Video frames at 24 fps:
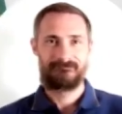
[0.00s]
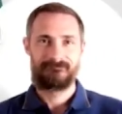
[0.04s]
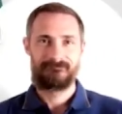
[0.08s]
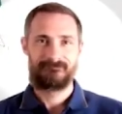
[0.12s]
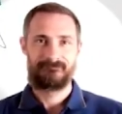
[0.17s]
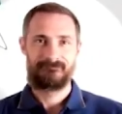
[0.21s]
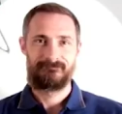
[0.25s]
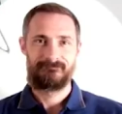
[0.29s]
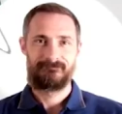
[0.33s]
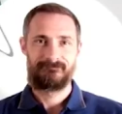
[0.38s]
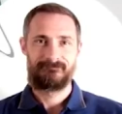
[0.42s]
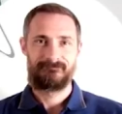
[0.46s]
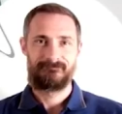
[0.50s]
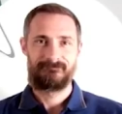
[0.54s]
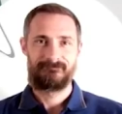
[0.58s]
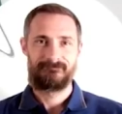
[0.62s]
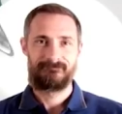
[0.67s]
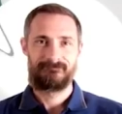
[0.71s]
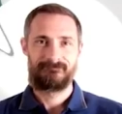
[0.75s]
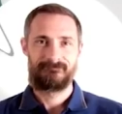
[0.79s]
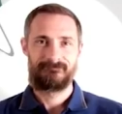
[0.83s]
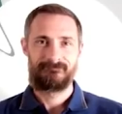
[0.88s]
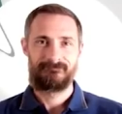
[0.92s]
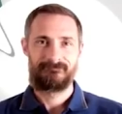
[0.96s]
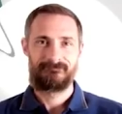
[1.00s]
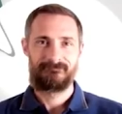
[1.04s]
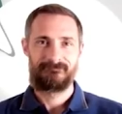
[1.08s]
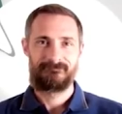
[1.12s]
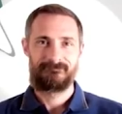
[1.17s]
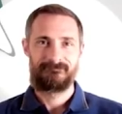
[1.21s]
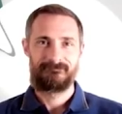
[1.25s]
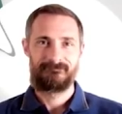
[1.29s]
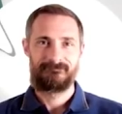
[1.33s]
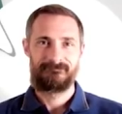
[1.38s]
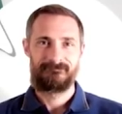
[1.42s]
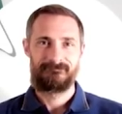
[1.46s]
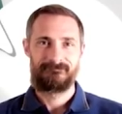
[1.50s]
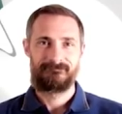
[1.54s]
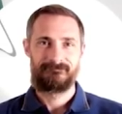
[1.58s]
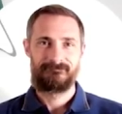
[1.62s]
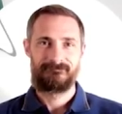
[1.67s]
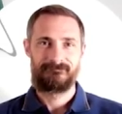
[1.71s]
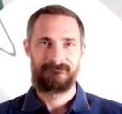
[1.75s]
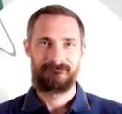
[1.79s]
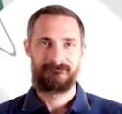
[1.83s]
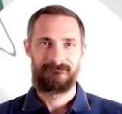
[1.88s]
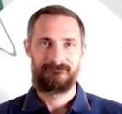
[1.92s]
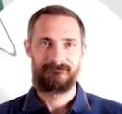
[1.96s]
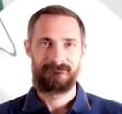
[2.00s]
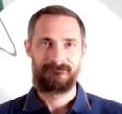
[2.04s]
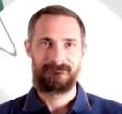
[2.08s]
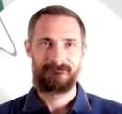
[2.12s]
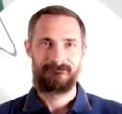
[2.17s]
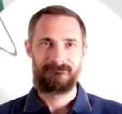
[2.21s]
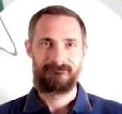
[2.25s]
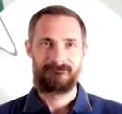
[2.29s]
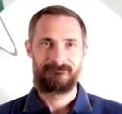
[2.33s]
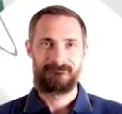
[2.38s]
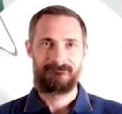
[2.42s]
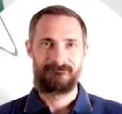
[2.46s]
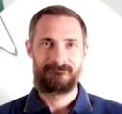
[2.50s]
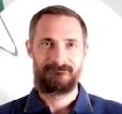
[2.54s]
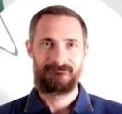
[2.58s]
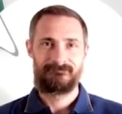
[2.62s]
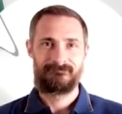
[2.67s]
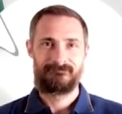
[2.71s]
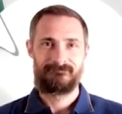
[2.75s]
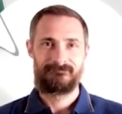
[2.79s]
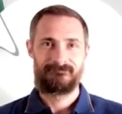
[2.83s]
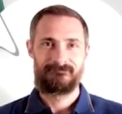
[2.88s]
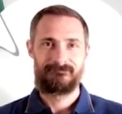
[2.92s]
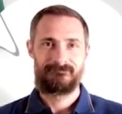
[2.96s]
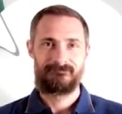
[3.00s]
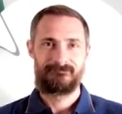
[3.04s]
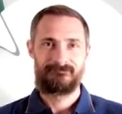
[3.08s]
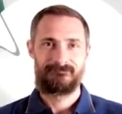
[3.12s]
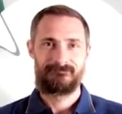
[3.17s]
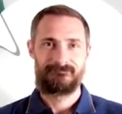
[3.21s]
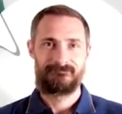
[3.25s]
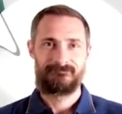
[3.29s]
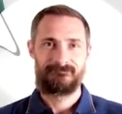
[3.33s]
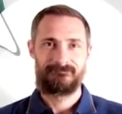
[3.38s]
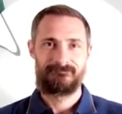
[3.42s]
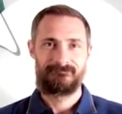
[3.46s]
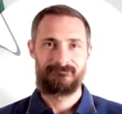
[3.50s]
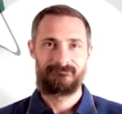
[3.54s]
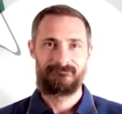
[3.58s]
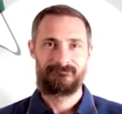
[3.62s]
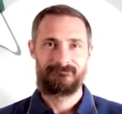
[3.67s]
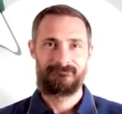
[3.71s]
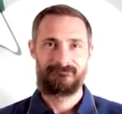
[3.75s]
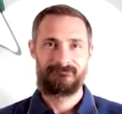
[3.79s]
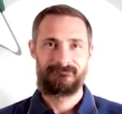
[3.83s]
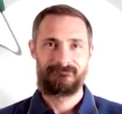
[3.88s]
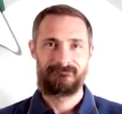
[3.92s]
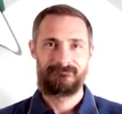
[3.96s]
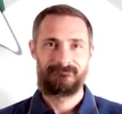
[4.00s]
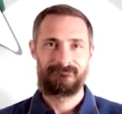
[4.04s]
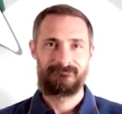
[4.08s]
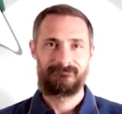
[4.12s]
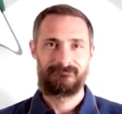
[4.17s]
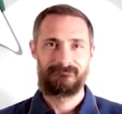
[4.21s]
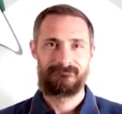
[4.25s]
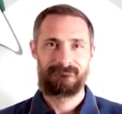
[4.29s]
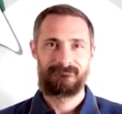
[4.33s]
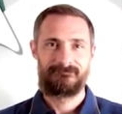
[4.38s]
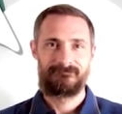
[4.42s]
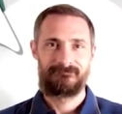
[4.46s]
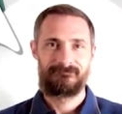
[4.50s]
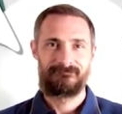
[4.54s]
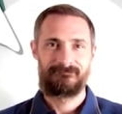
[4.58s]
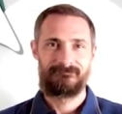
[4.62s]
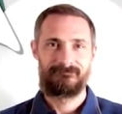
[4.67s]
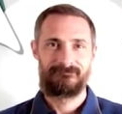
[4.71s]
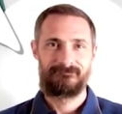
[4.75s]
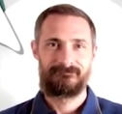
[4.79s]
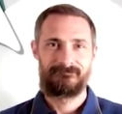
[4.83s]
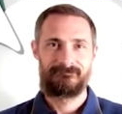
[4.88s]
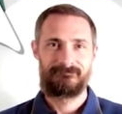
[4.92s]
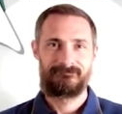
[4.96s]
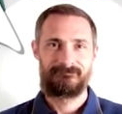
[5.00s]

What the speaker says: (no one is talking)